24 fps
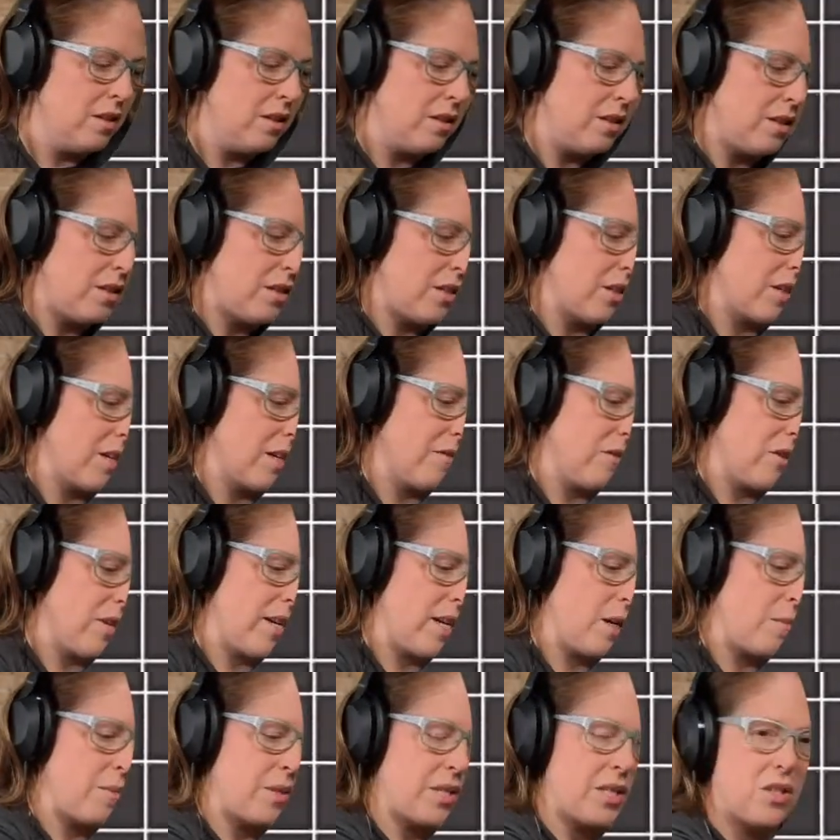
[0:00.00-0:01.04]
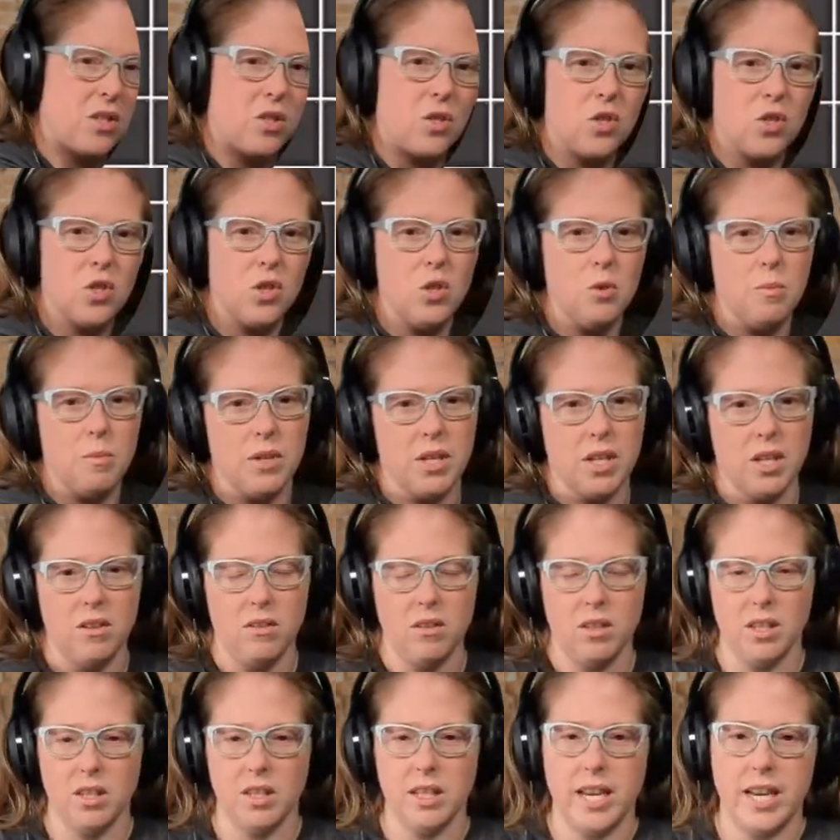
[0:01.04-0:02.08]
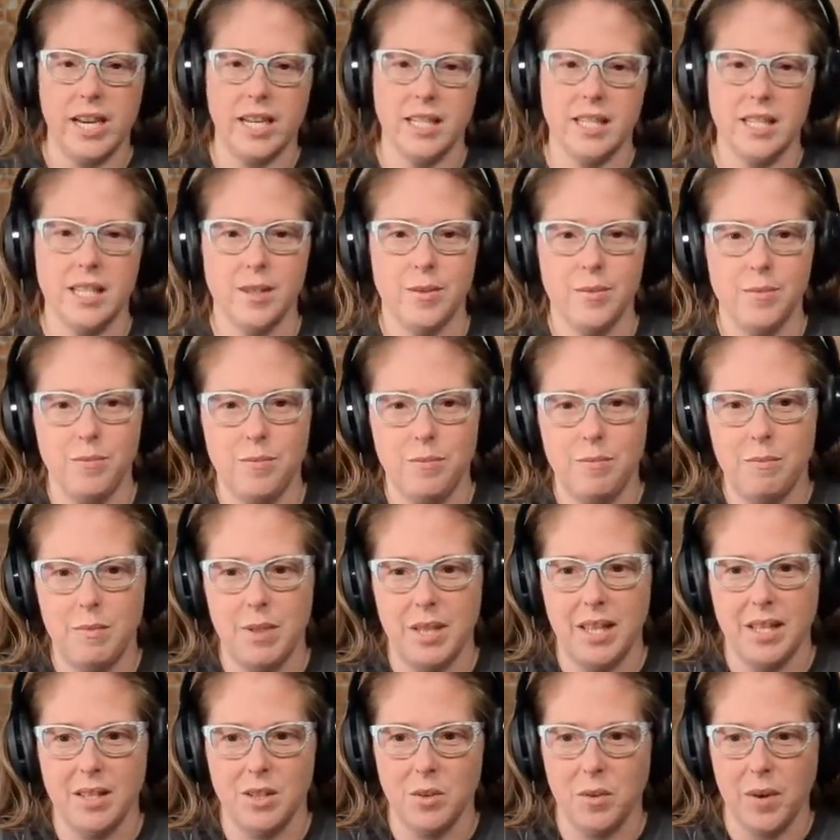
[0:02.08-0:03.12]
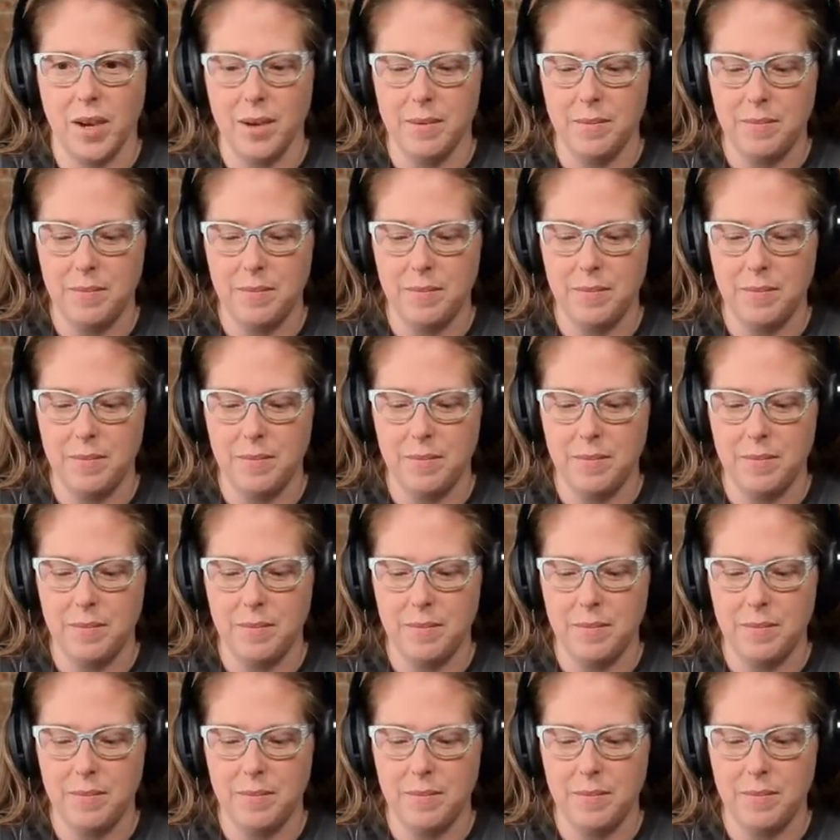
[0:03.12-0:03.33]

You're covering up his super cute little eyes, but that's okay.